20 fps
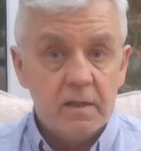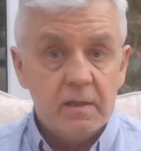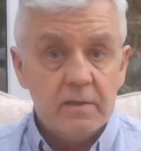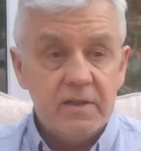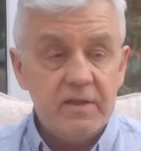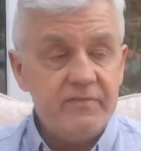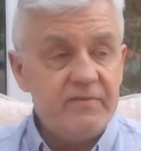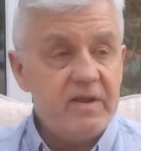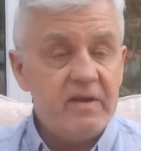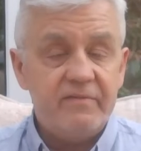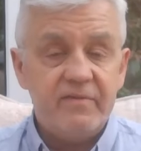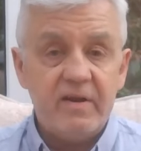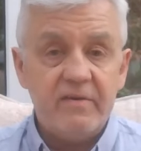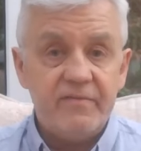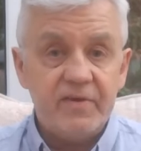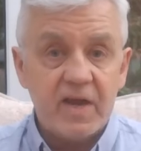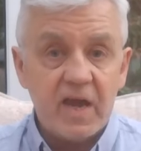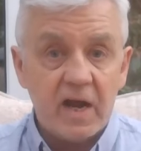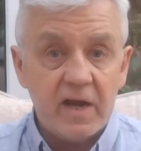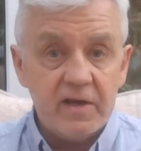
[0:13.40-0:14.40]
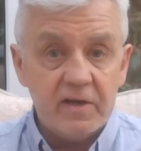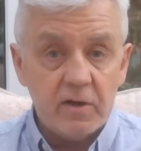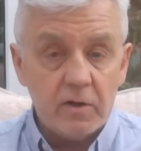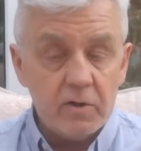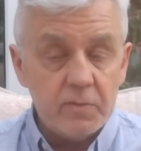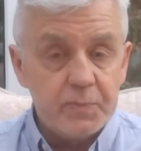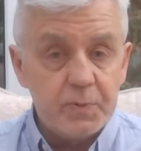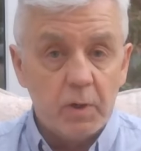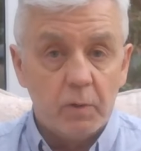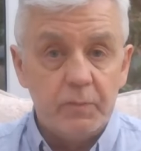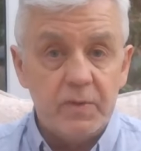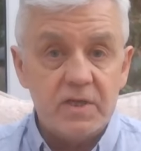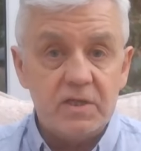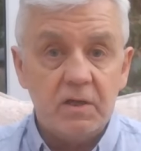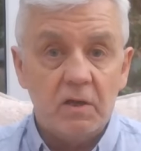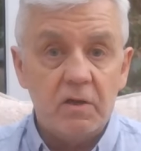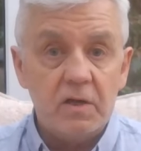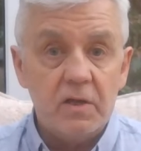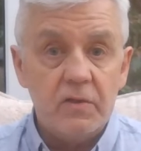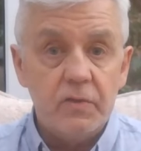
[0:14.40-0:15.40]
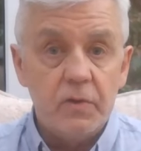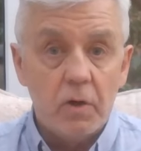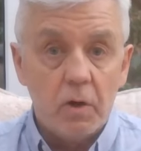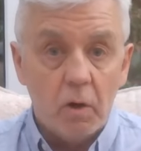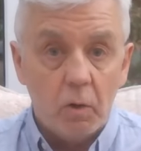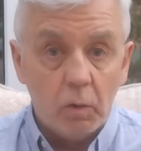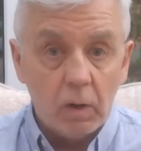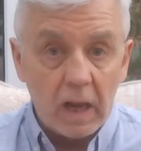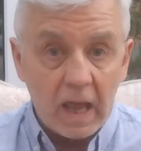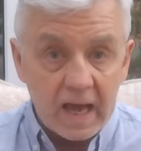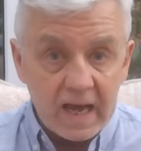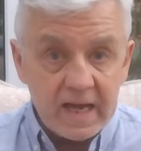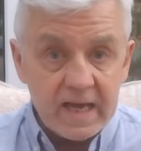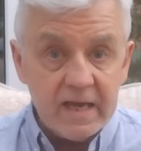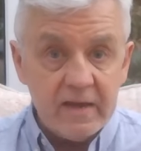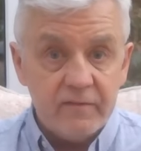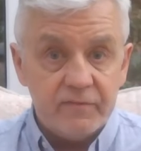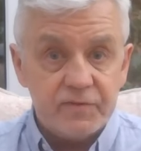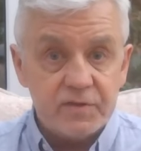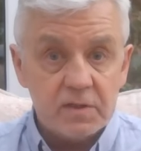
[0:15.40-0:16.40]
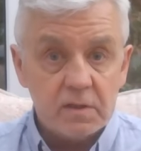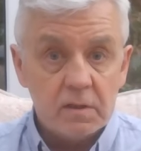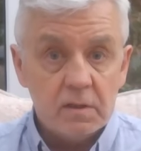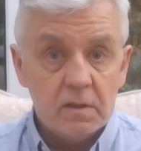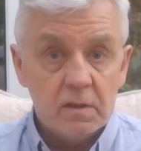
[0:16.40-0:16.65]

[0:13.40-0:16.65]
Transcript: They've never ever carried on a probe this long in their whole lives.